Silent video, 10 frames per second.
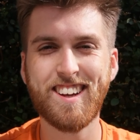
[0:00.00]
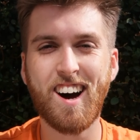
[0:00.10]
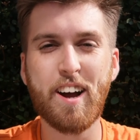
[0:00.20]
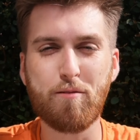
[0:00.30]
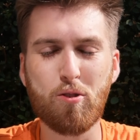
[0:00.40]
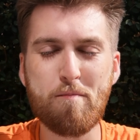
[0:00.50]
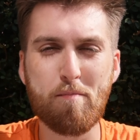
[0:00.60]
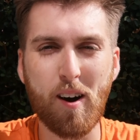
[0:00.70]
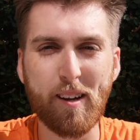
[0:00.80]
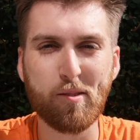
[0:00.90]
Hi everyone,
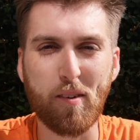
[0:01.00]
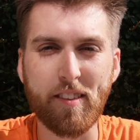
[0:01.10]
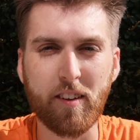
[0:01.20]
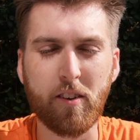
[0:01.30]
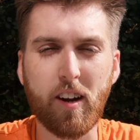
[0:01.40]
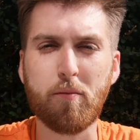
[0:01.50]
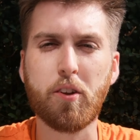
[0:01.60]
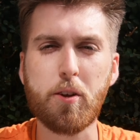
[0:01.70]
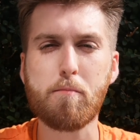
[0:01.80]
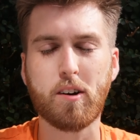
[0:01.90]
my name is Matthew and I'm
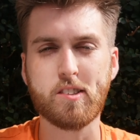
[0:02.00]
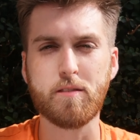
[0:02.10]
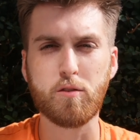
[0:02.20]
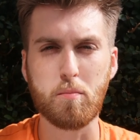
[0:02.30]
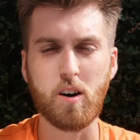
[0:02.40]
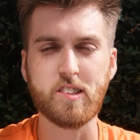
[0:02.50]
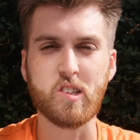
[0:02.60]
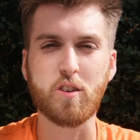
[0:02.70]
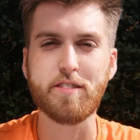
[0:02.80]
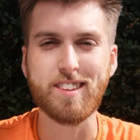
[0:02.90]
the new president for
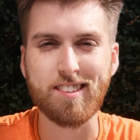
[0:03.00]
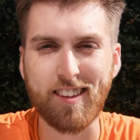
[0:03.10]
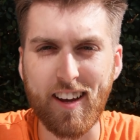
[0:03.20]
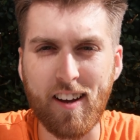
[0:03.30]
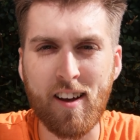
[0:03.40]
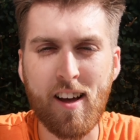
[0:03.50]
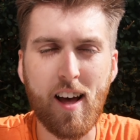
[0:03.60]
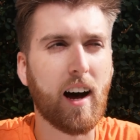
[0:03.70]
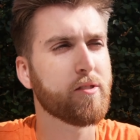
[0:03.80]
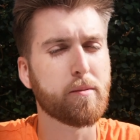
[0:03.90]
BioSoc for this year.
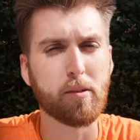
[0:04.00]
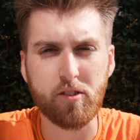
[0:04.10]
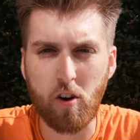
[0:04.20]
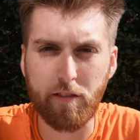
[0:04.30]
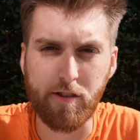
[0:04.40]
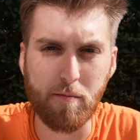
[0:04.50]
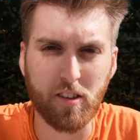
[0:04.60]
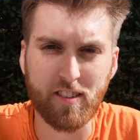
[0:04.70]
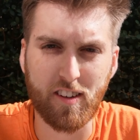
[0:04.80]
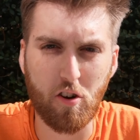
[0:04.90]
After a bizarre few
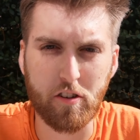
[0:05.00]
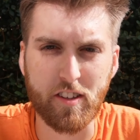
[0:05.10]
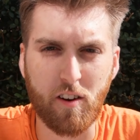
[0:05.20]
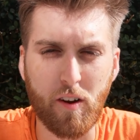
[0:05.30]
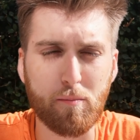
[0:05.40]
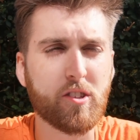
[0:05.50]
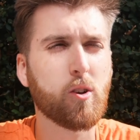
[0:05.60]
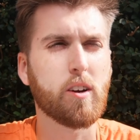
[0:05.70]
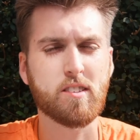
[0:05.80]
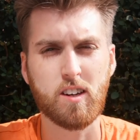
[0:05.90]
months in lockdown, I'm
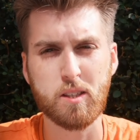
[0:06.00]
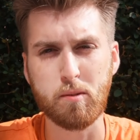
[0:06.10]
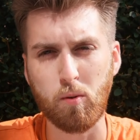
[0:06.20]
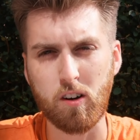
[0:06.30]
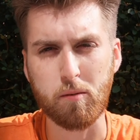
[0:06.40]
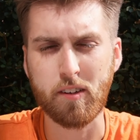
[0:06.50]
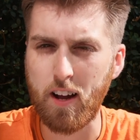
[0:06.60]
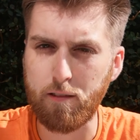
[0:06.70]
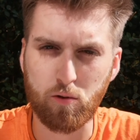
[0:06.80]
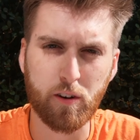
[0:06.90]
so excited to be welcoming
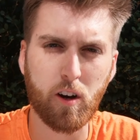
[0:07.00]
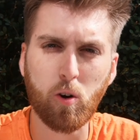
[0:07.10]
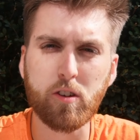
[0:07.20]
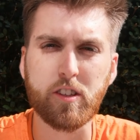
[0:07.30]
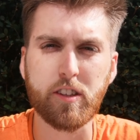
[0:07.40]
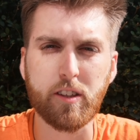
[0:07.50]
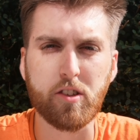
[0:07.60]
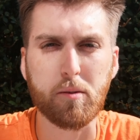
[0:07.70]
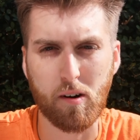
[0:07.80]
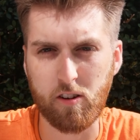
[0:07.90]
everyone old and new
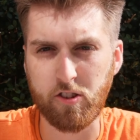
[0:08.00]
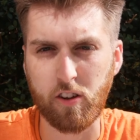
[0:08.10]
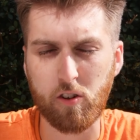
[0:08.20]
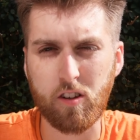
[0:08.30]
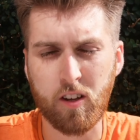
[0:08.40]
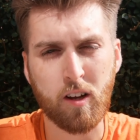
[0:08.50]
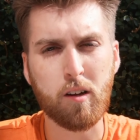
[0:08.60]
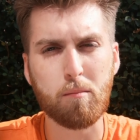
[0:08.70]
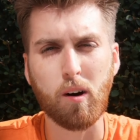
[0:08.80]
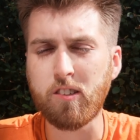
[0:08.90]
to BioSoc.
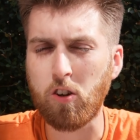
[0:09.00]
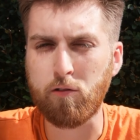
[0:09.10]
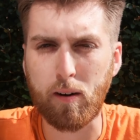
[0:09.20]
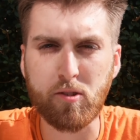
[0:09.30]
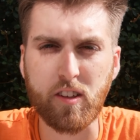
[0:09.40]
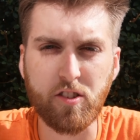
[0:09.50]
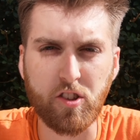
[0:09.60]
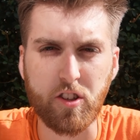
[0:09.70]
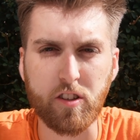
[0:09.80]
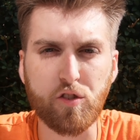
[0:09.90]
BioSoc represents
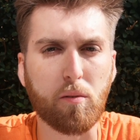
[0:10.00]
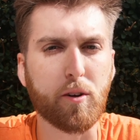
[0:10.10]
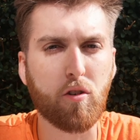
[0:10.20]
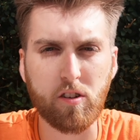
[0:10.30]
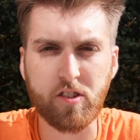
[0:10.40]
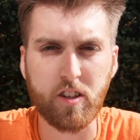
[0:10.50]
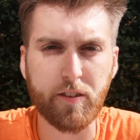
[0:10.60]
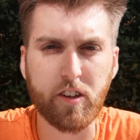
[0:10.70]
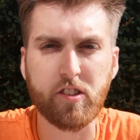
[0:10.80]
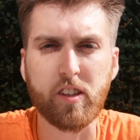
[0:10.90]
students from across the
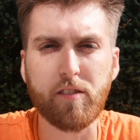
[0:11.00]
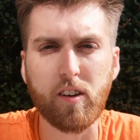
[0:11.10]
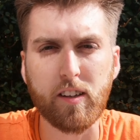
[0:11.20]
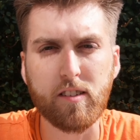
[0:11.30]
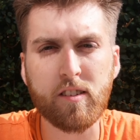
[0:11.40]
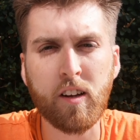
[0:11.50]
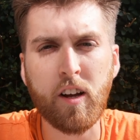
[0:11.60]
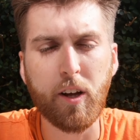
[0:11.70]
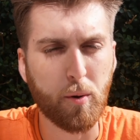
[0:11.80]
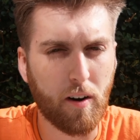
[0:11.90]
University of Leeds
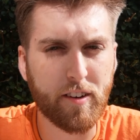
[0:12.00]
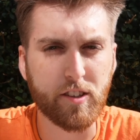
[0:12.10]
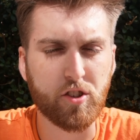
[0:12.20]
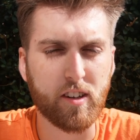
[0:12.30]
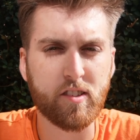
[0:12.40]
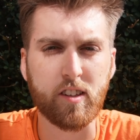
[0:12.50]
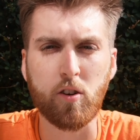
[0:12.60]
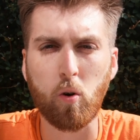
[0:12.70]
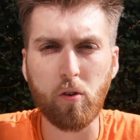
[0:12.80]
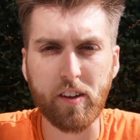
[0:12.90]
who have an interest in
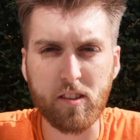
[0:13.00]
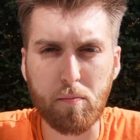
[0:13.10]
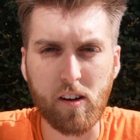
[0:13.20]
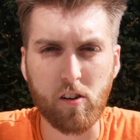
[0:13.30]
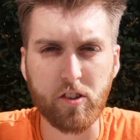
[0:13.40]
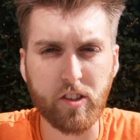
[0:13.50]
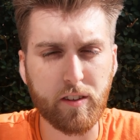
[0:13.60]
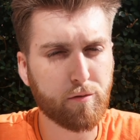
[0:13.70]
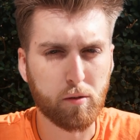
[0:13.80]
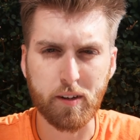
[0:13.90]
all things biology,
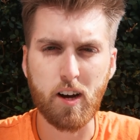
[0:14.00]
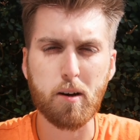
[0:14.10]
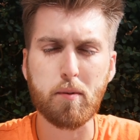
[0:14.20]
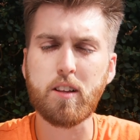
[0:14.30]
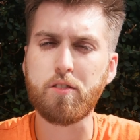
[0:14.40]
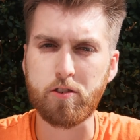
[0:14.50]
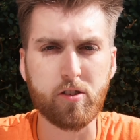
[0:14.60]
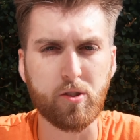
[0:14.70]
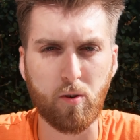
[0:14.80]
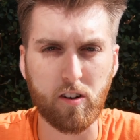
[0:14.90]
from anatomy through
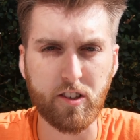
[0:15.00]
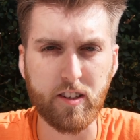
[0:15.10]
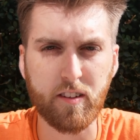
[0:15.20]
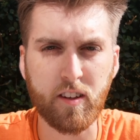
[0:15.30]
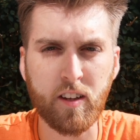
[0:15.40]
to zoology.